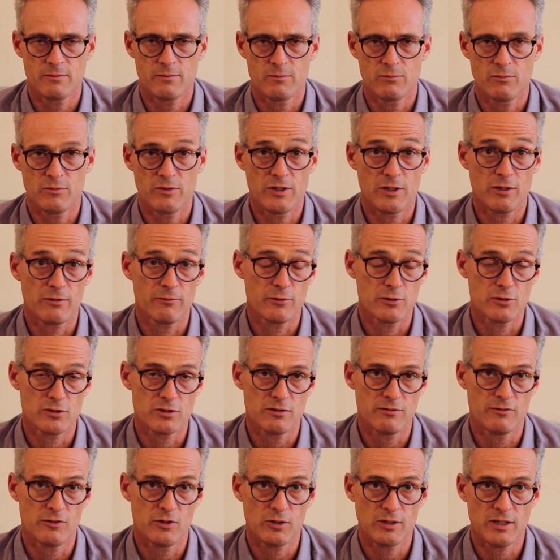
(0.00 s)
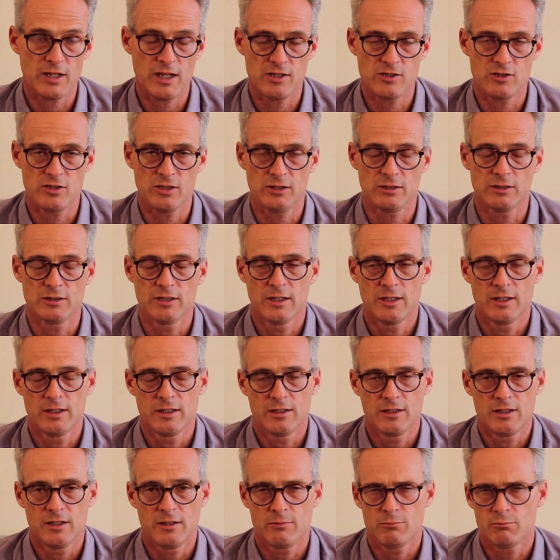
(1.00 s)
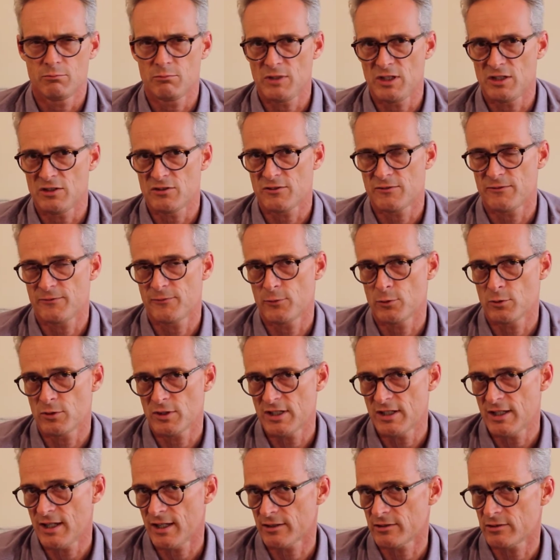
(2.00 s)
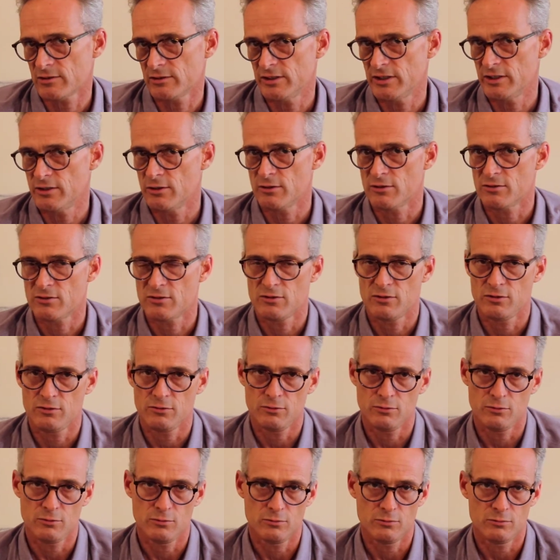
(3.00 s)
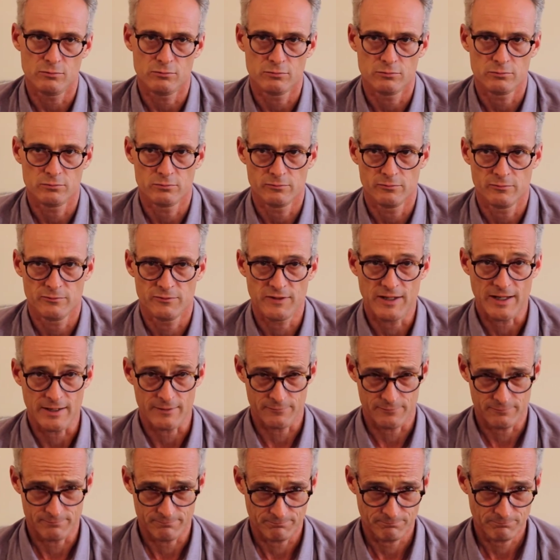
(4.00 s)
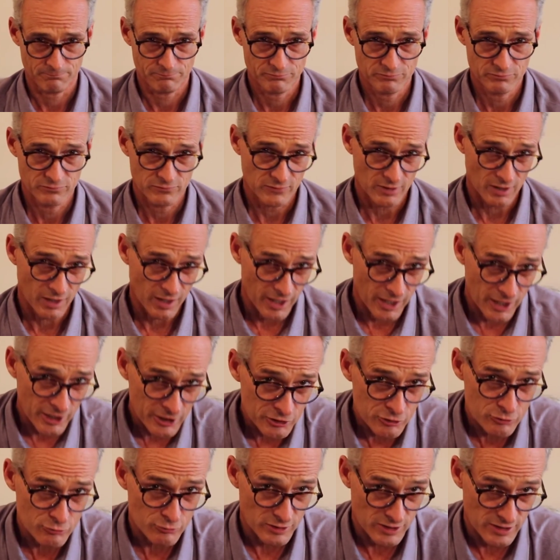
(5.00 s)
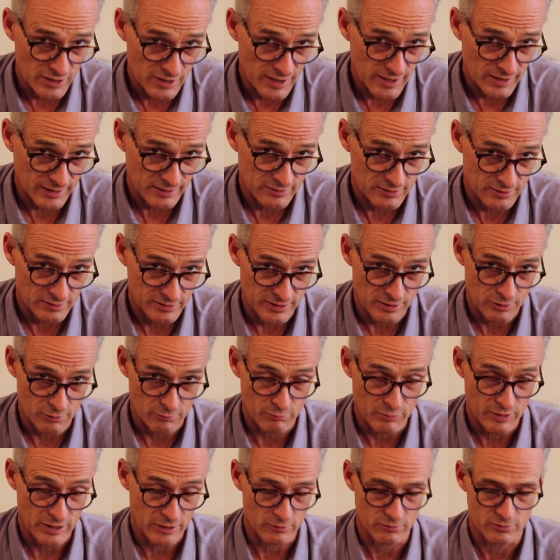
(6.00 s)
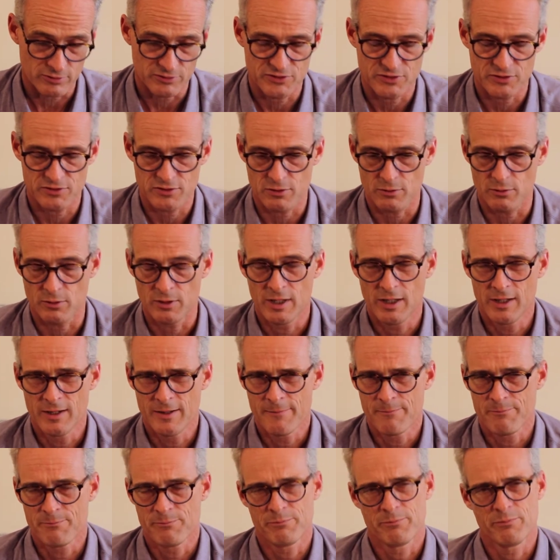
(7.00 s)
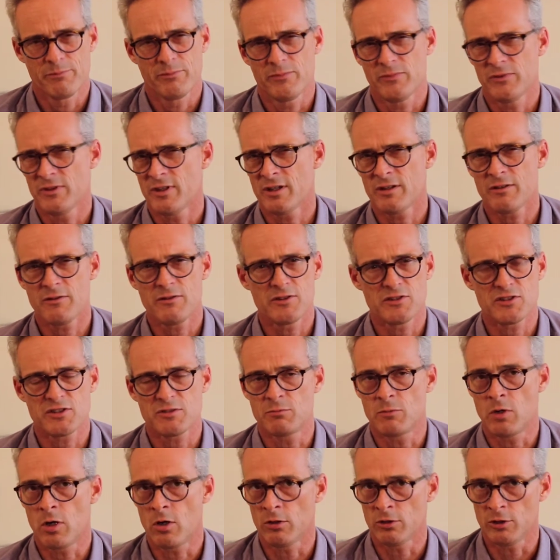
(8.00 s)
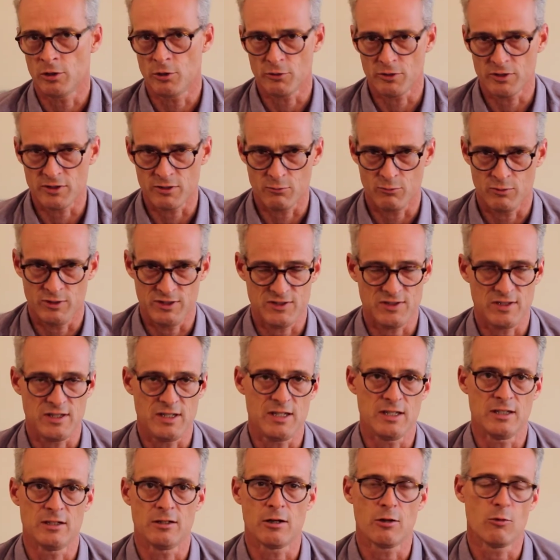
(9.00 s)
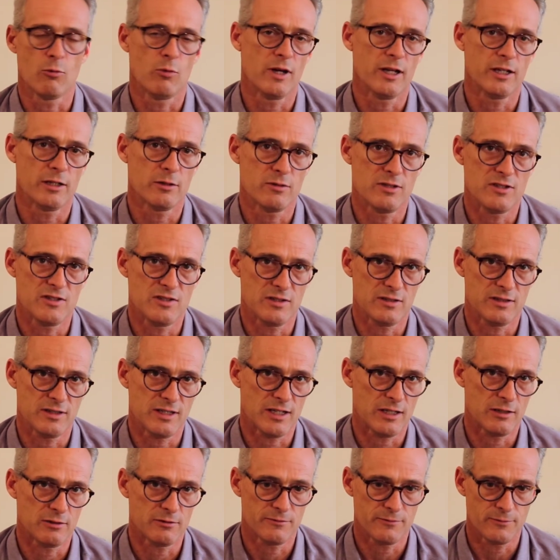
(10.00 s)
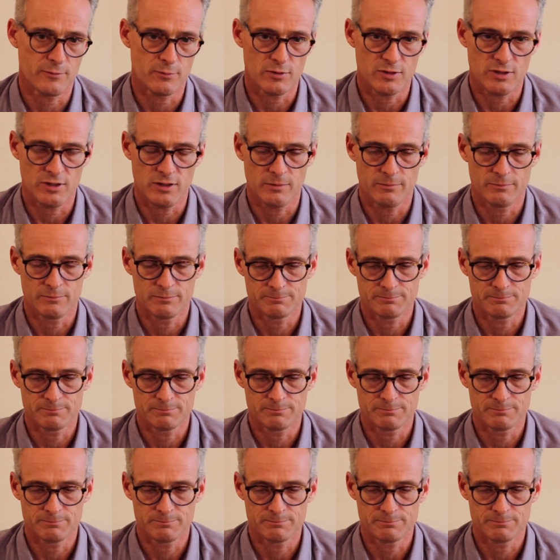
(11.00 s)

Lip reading: their version of oak aging means 40 hectoliter to 500 hectoliter barrels. So none of the small oak that we see in our wineries in California